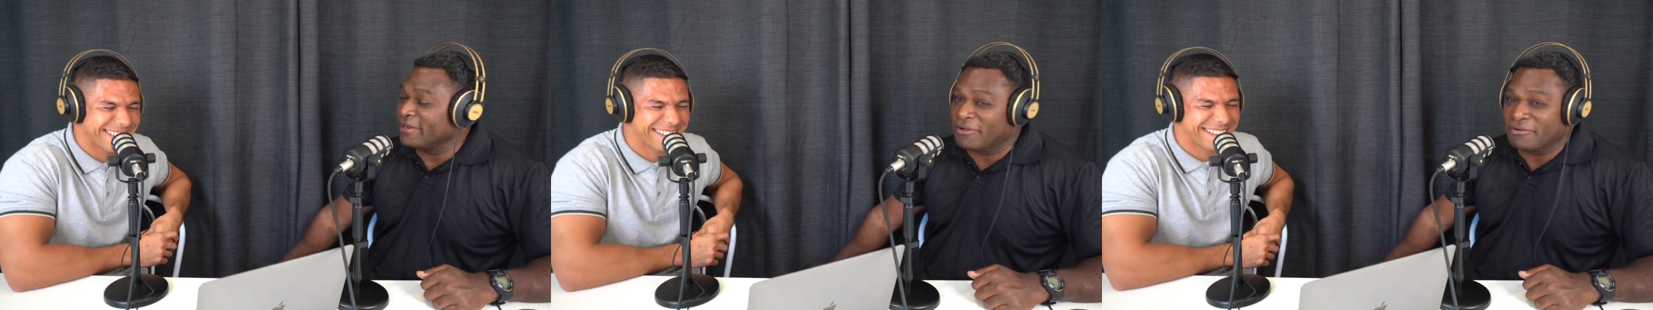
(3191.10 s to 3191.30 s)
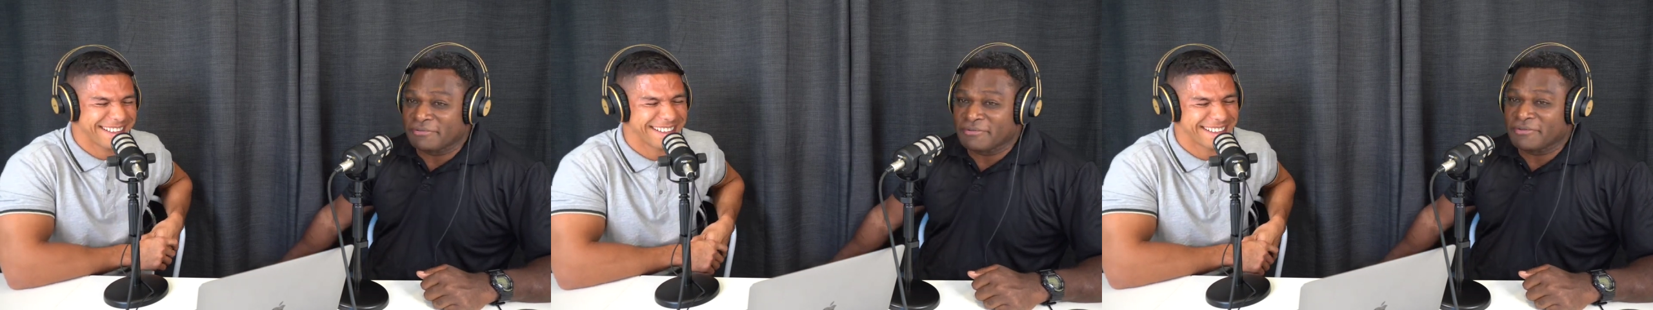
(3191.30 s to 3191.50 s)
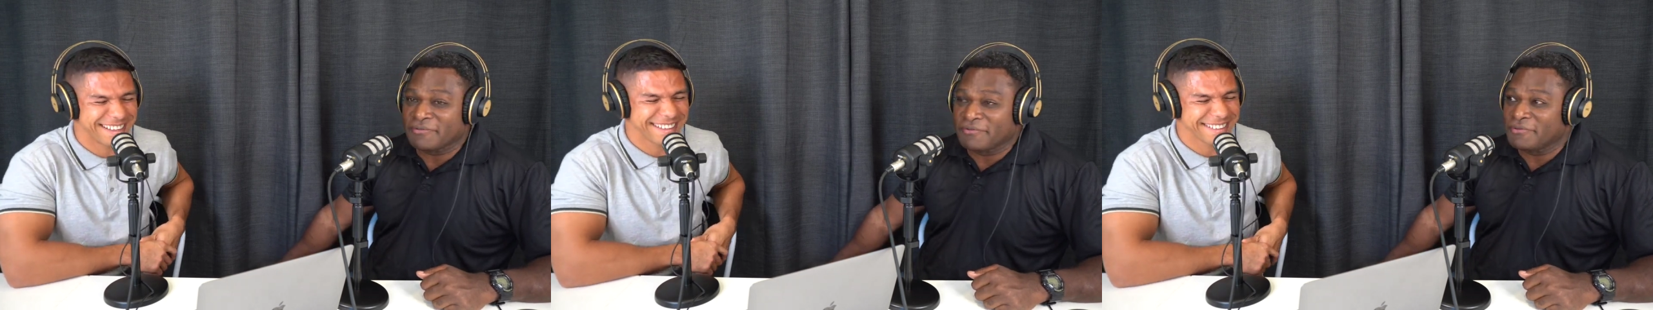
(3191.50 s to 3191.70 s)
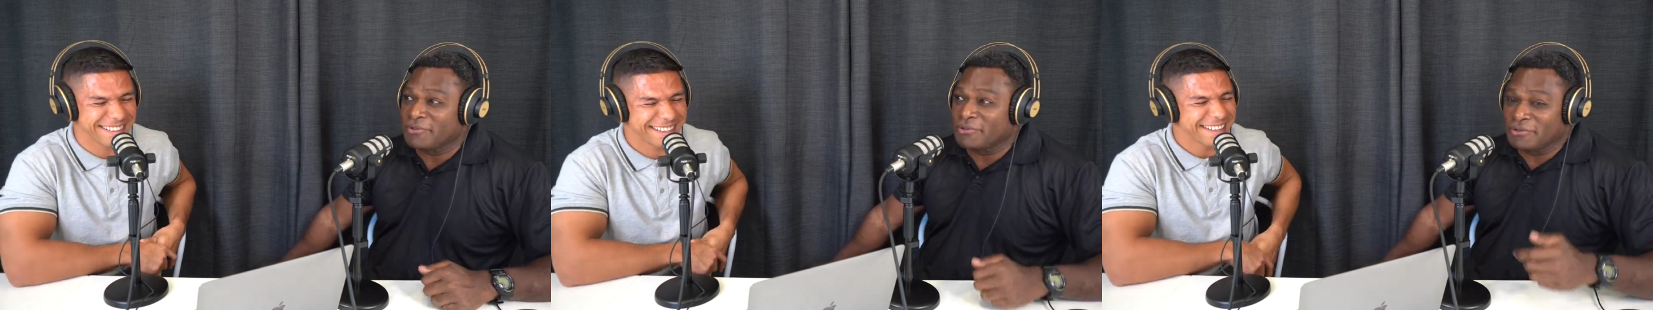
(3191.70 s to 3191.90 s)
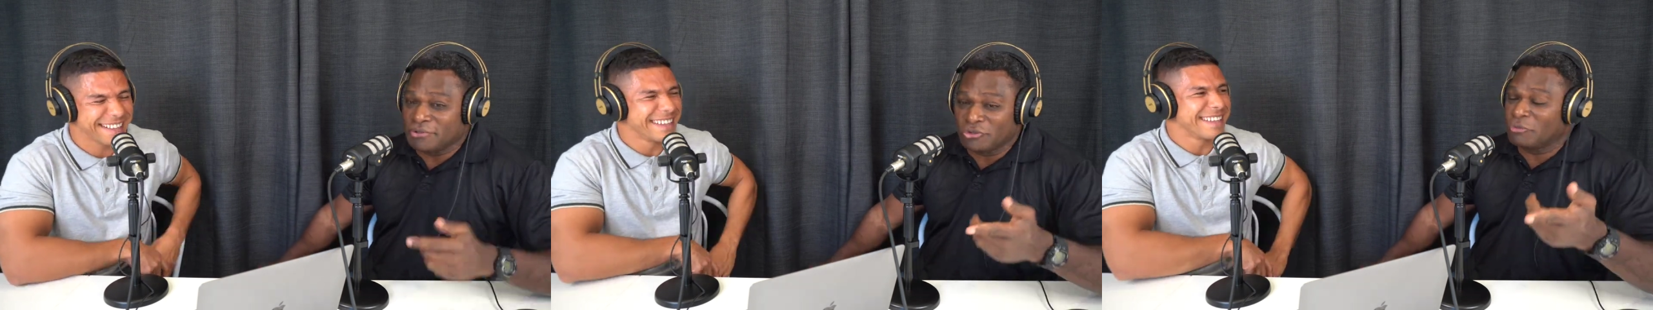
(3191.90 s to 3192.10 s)
Speaker 1: you know.
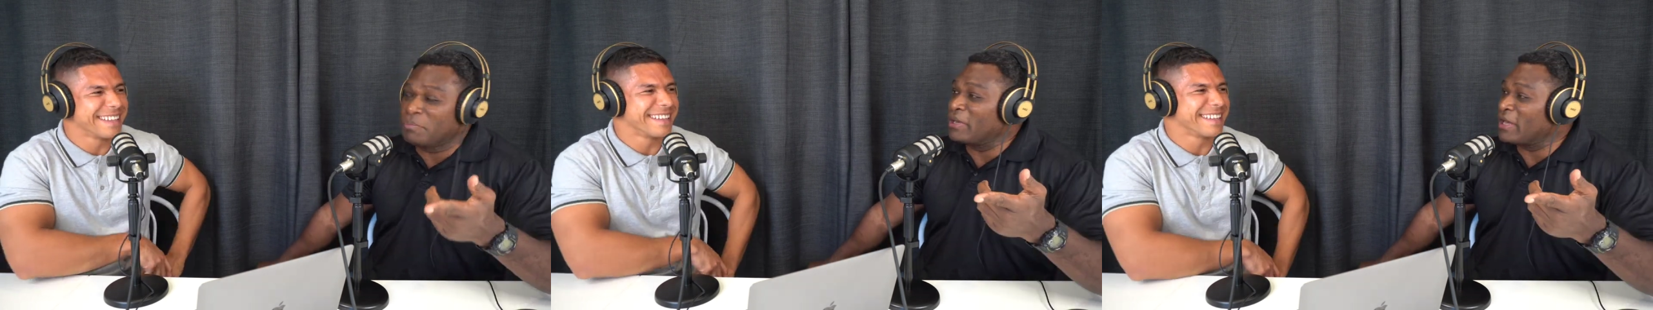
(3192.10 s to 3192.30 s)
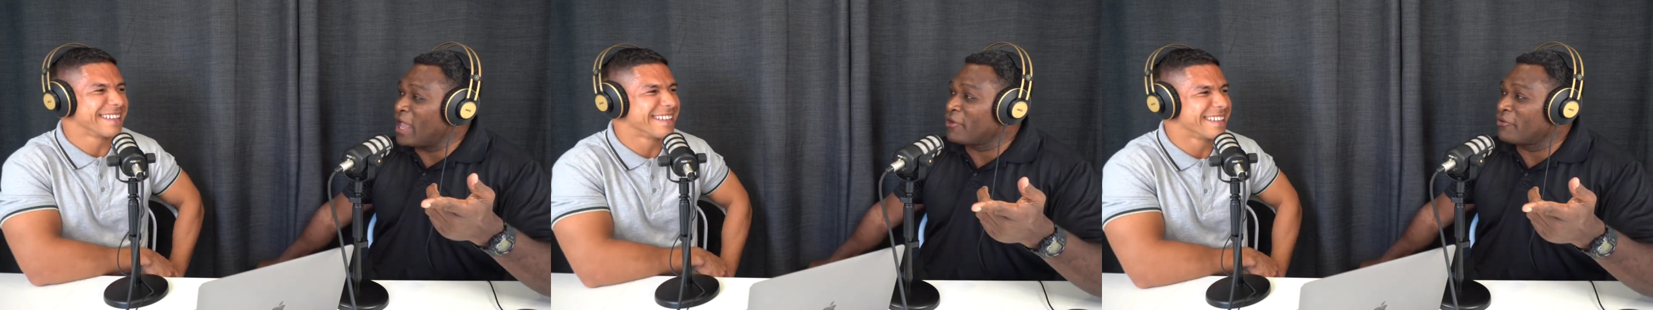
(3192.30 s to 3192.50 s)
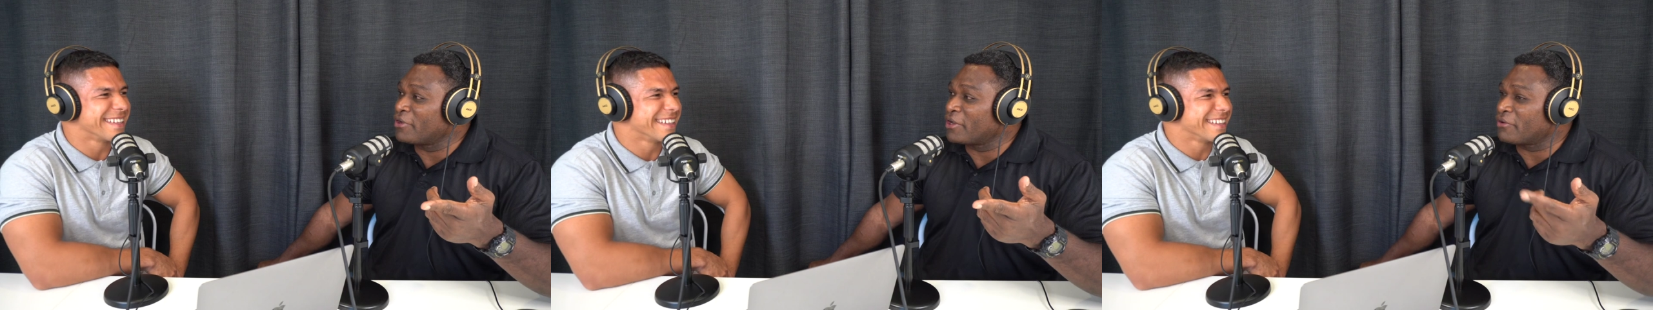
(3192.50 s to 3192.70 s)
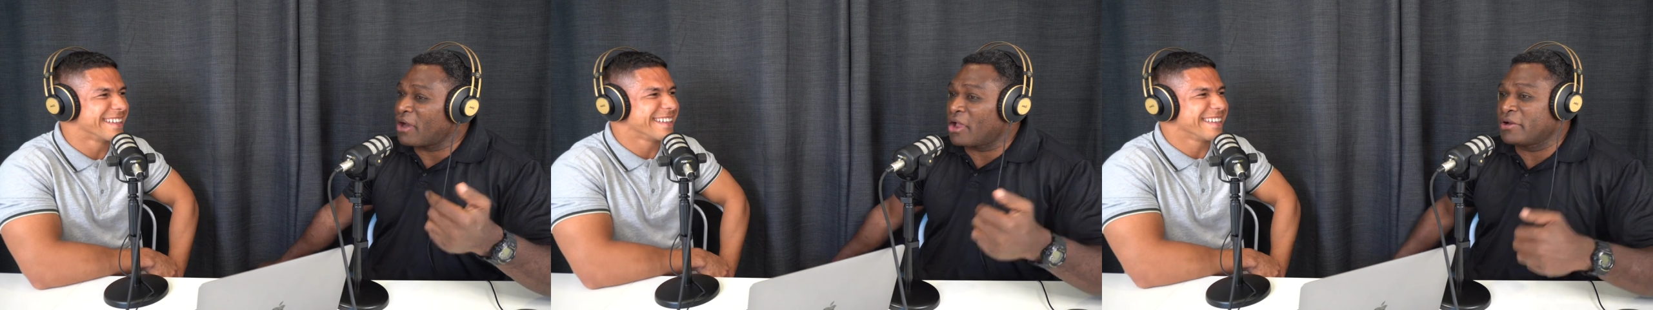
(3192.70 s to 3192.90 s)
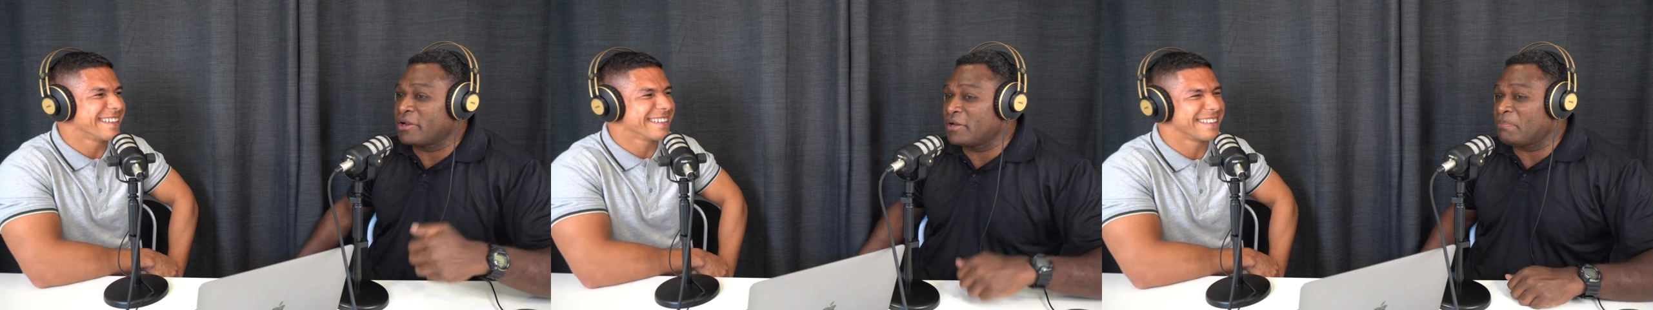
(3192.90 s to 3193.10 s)
You'll be lying on the
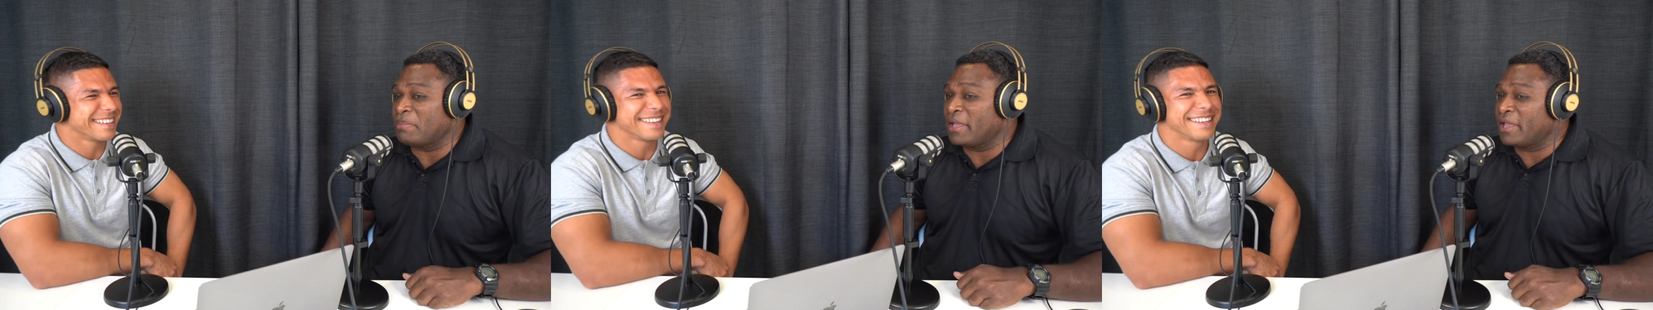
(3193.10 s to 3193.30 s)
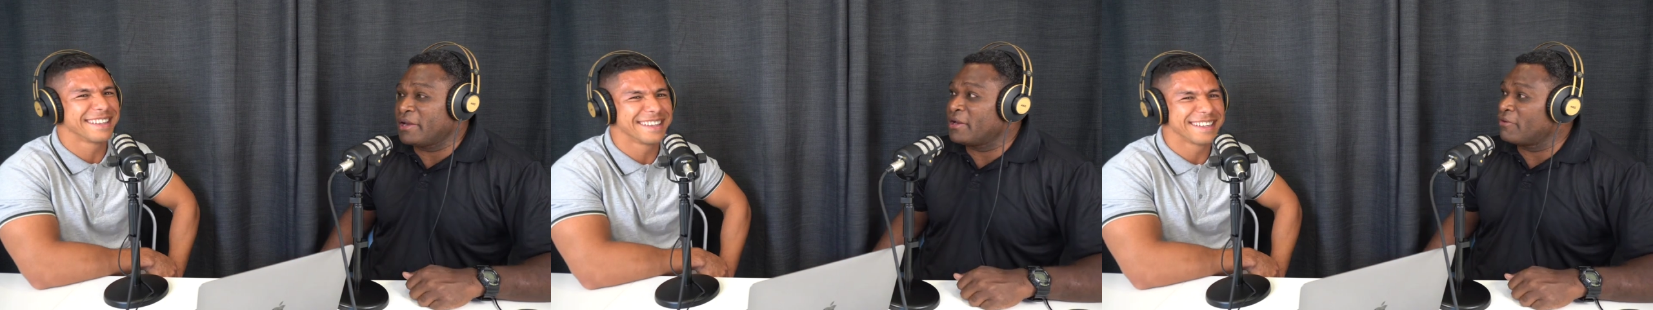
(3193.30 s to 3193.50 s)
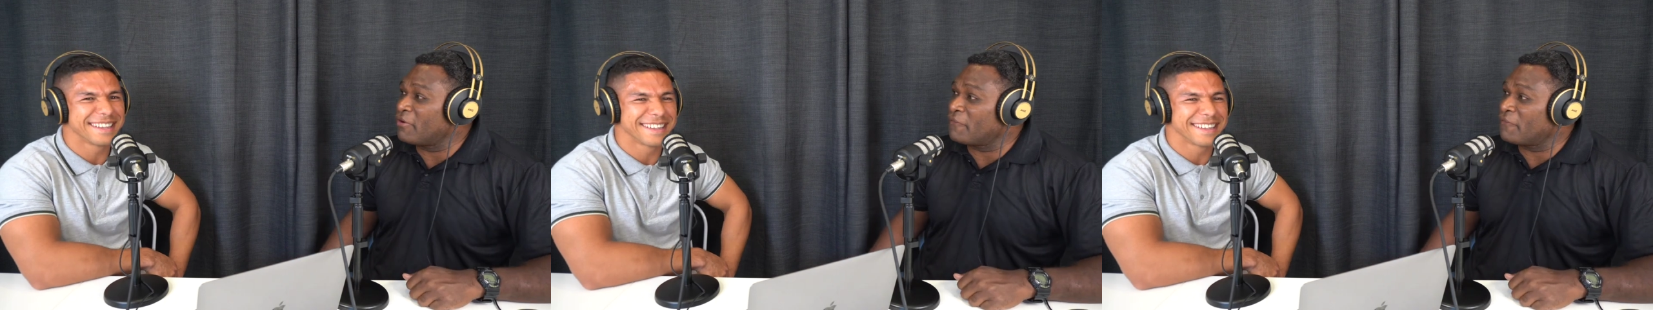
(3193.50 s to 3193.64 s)
ground, and the, and the